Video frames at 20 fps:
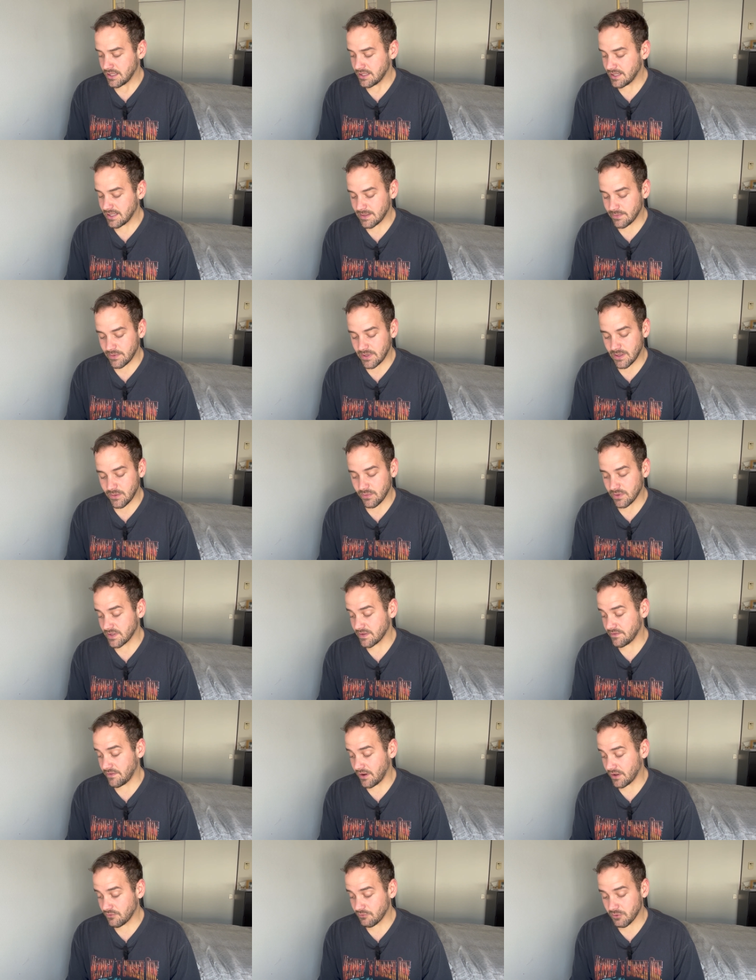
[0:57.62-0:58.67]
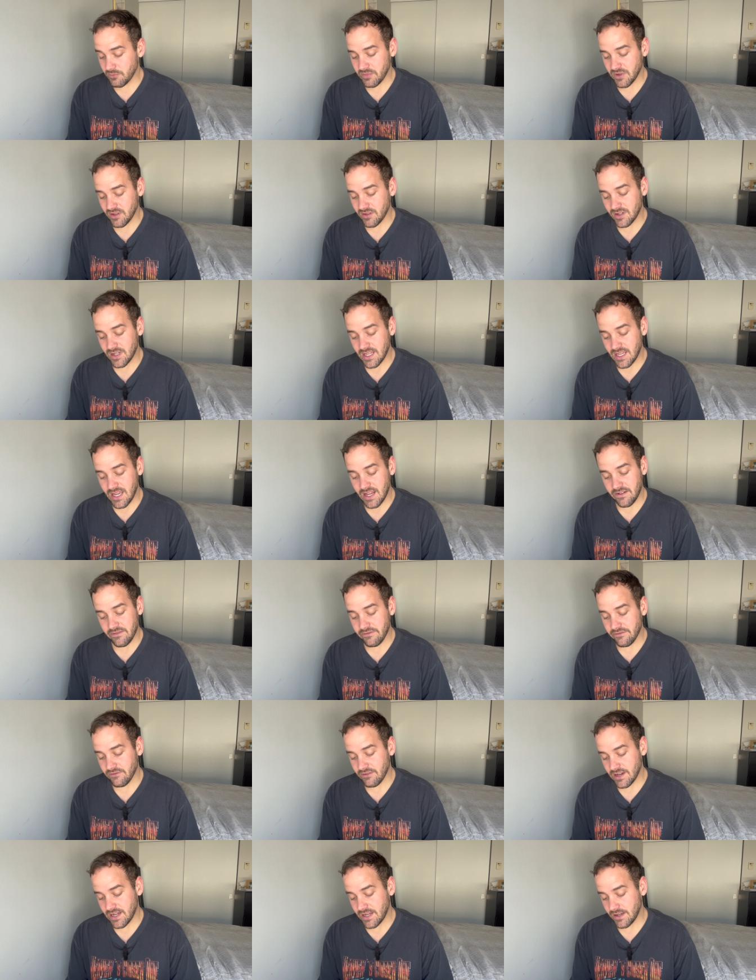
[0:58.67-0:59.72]
this week was Vulnerability and
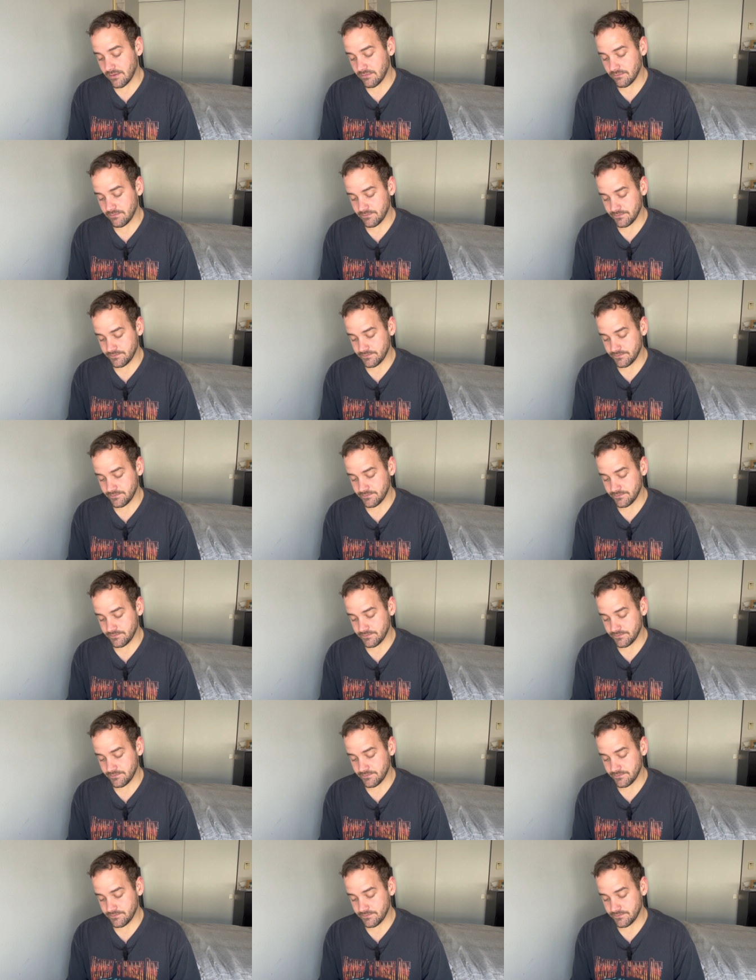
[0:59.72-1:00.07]
Freedom.